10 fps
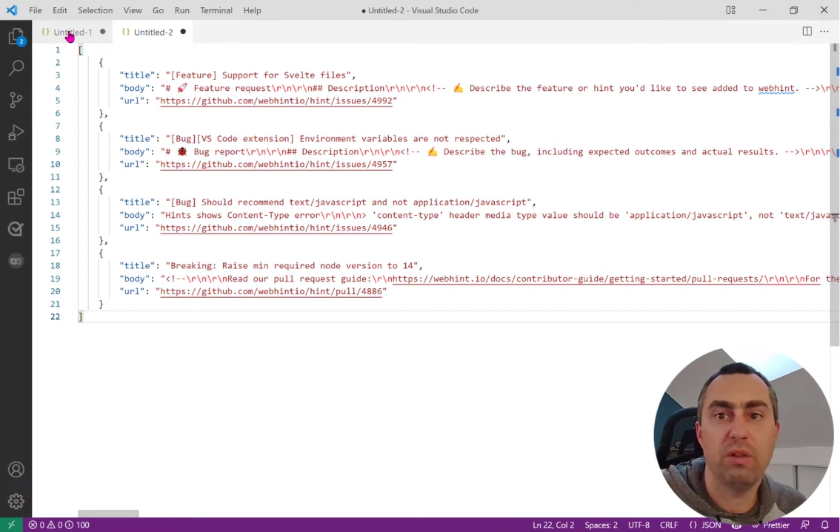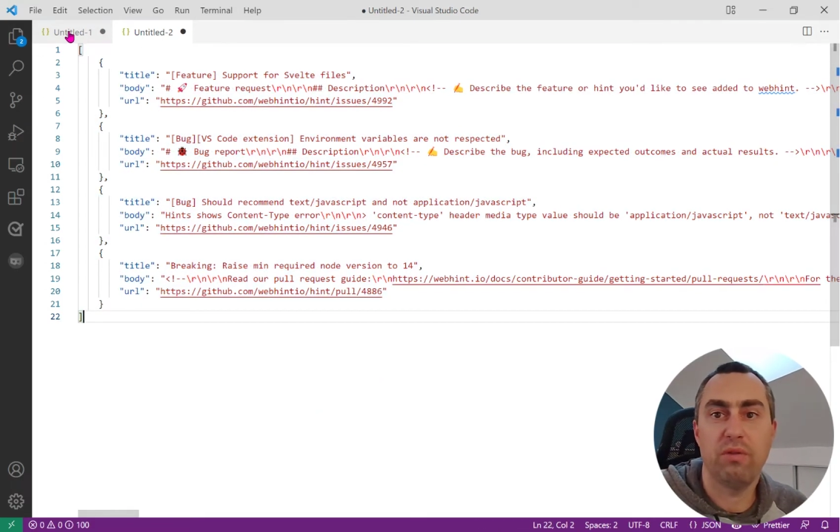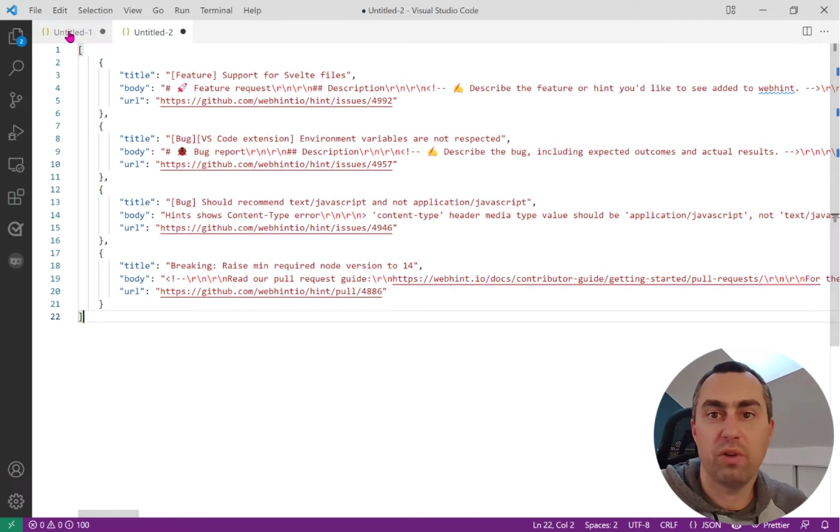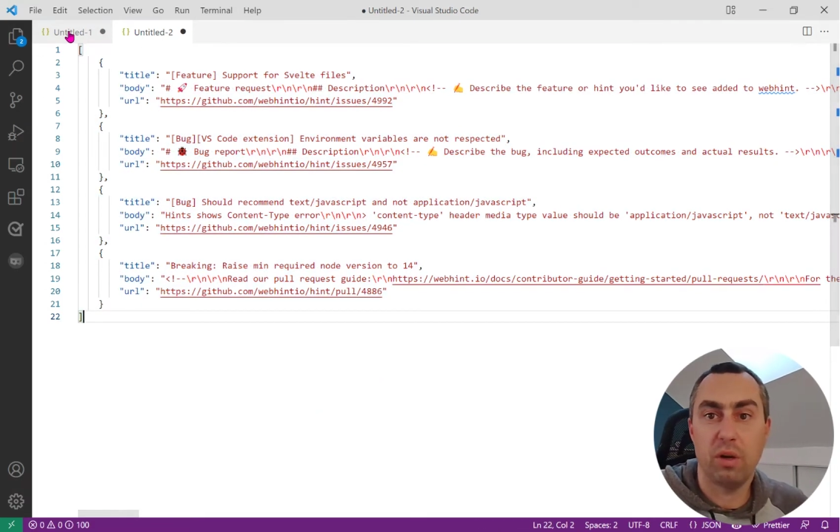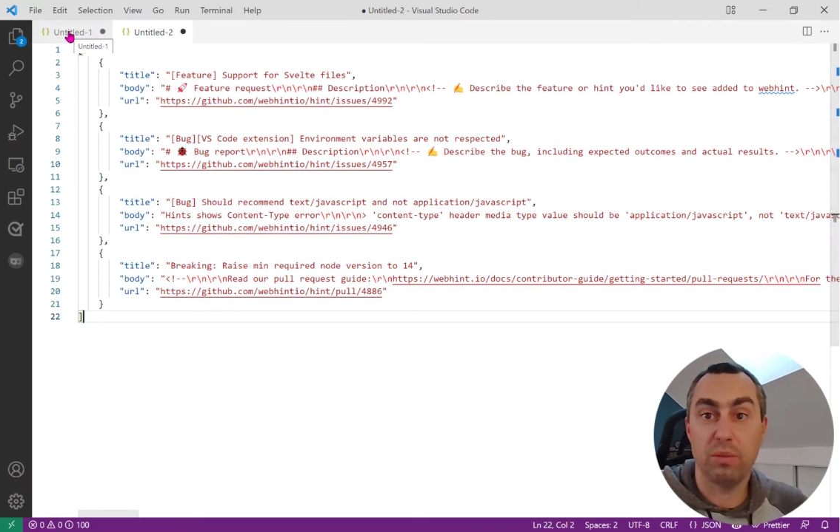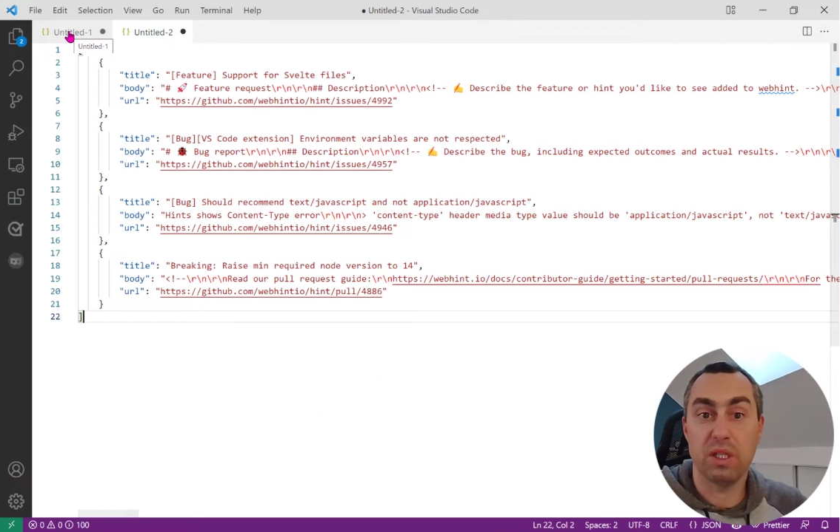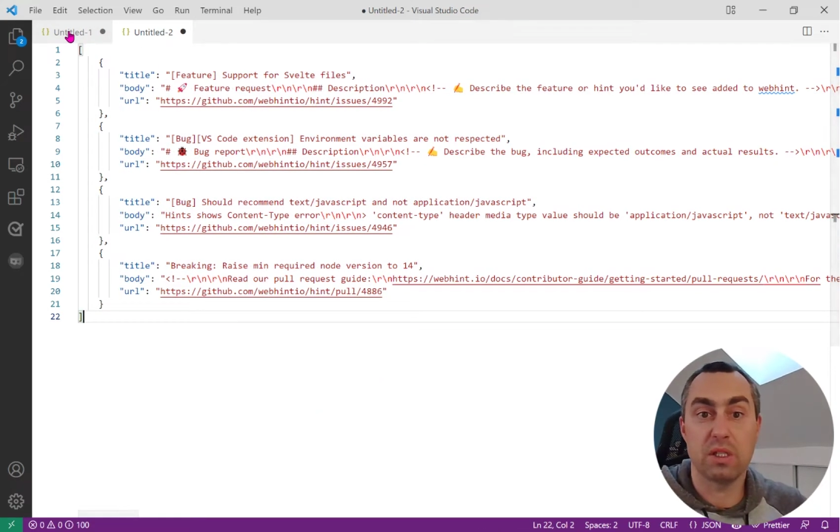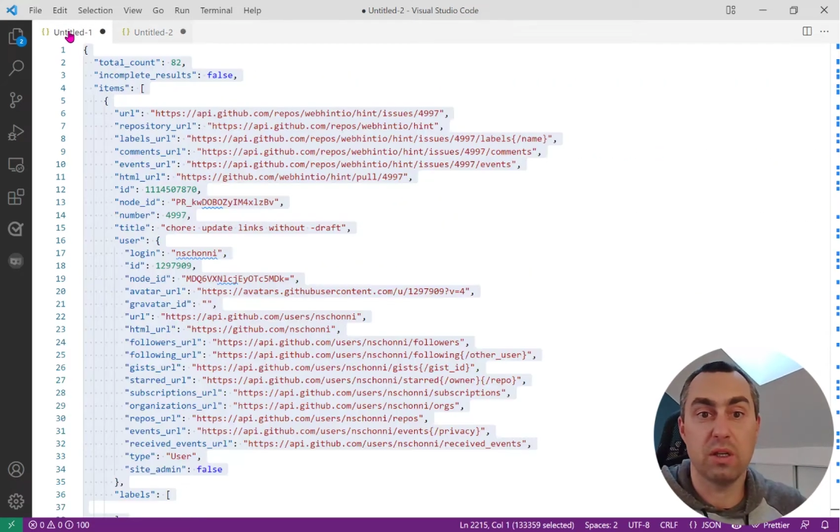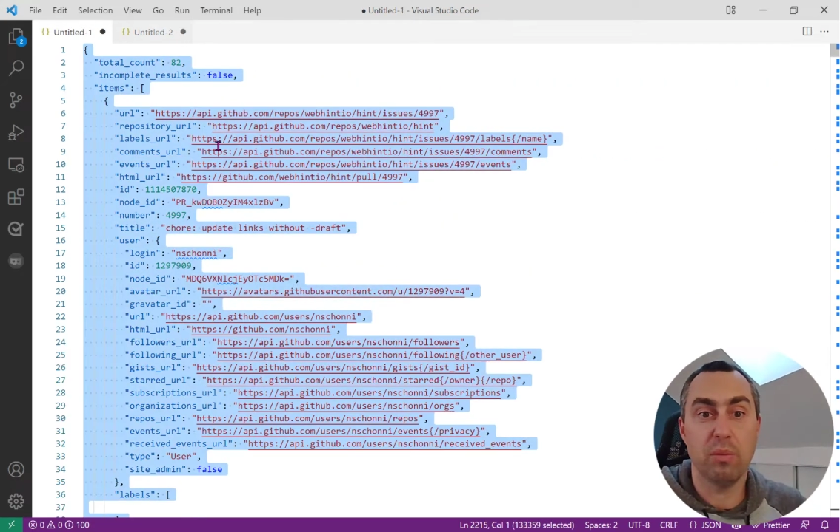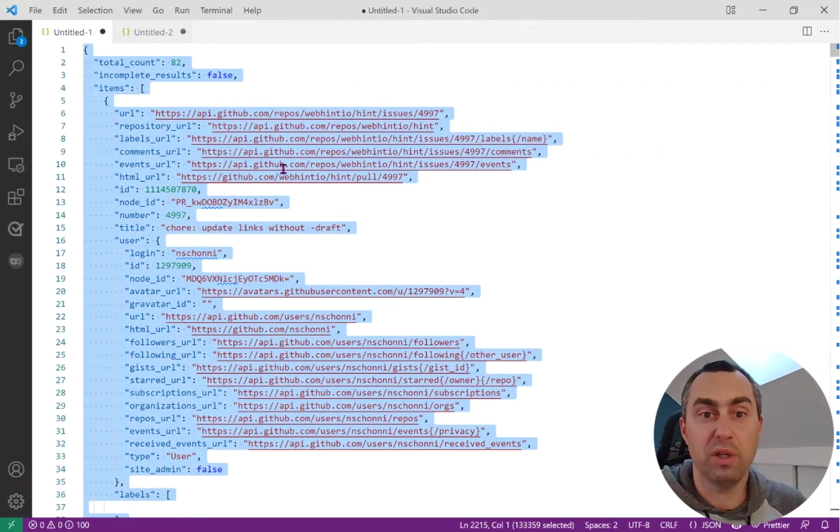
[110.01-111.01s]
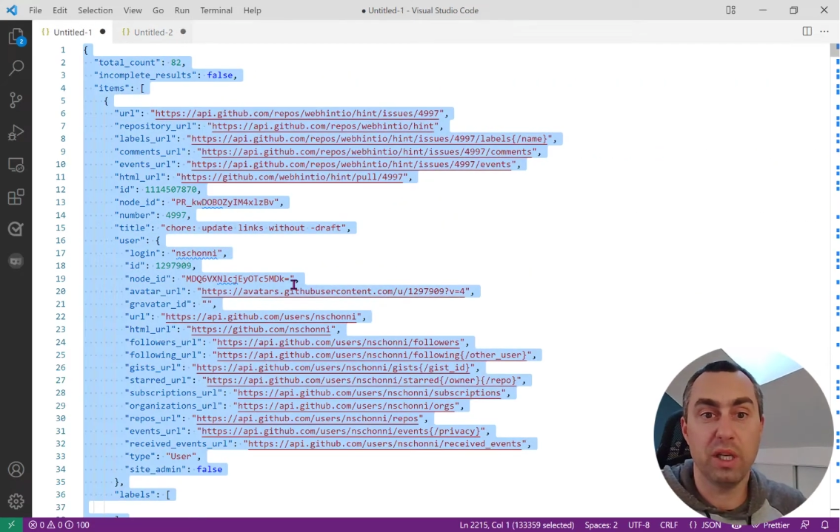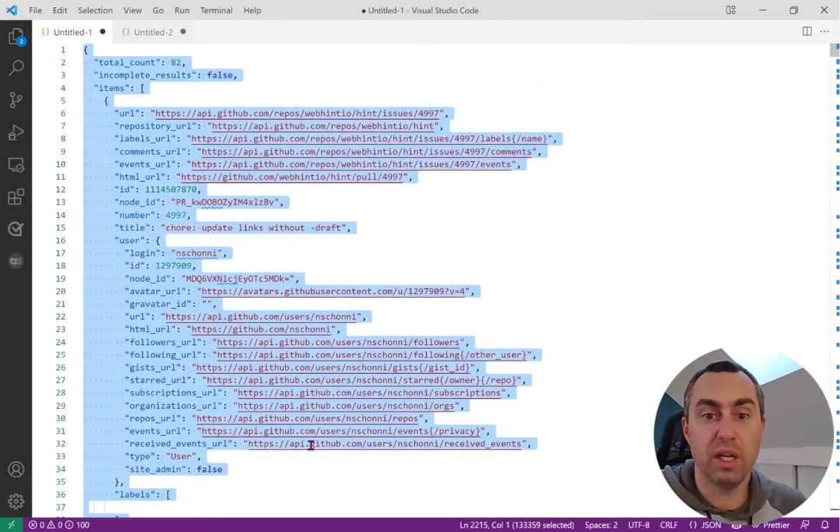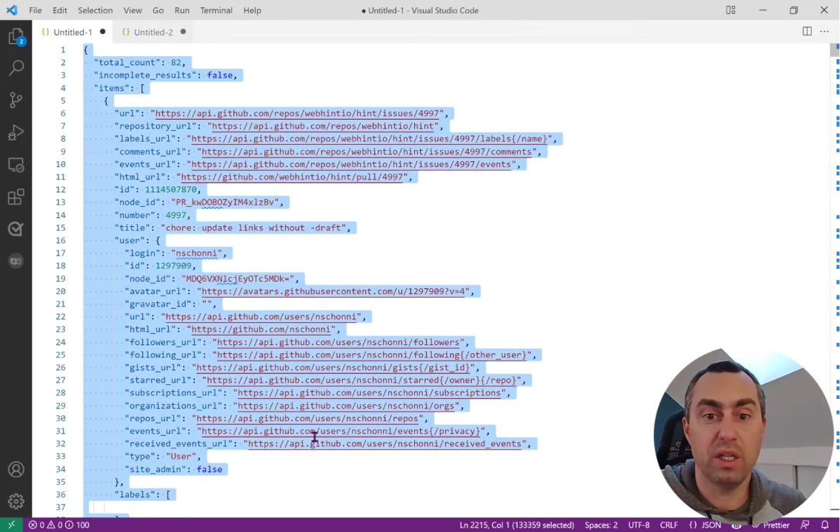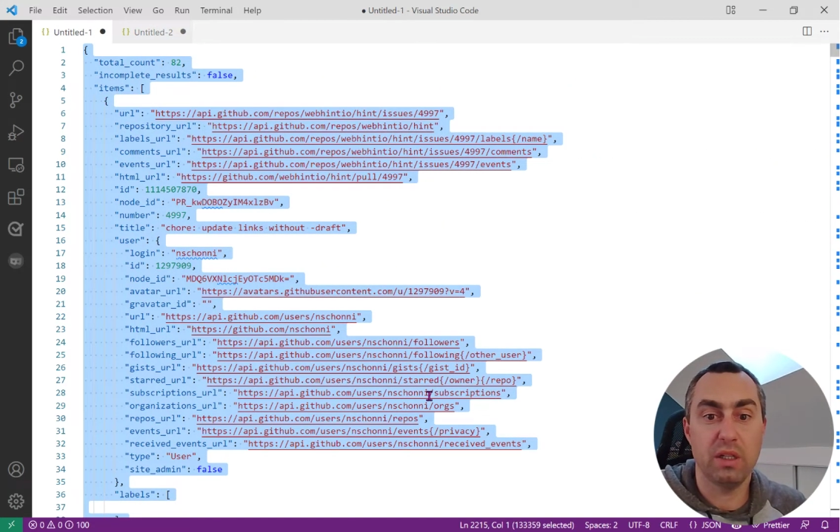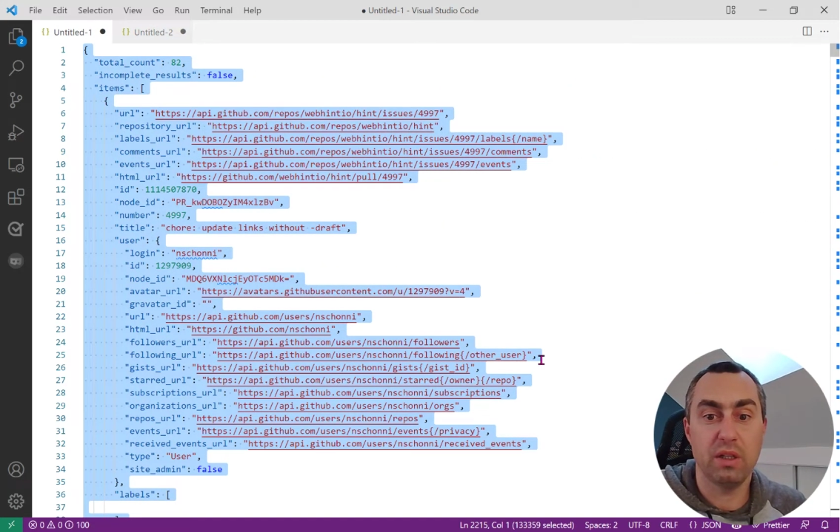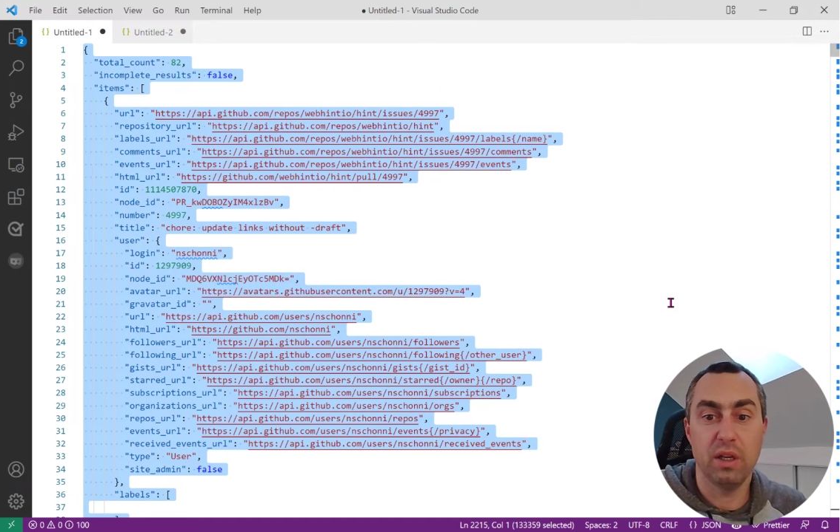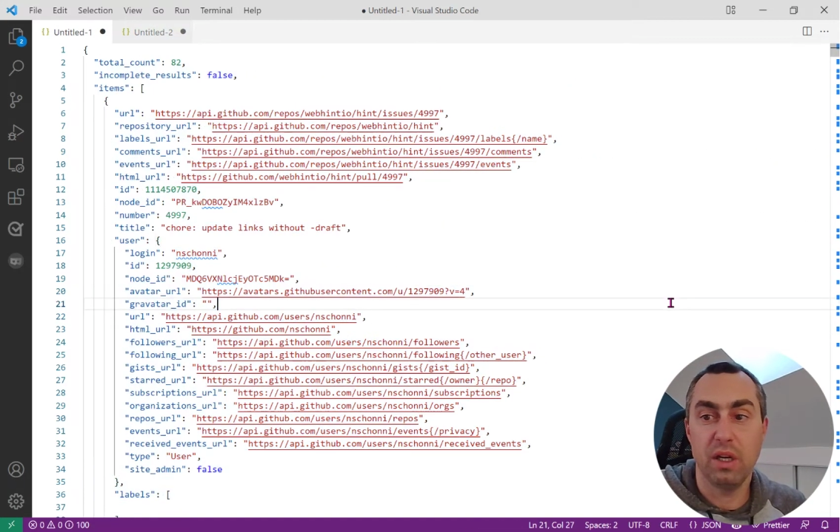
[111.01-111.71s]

from this complicated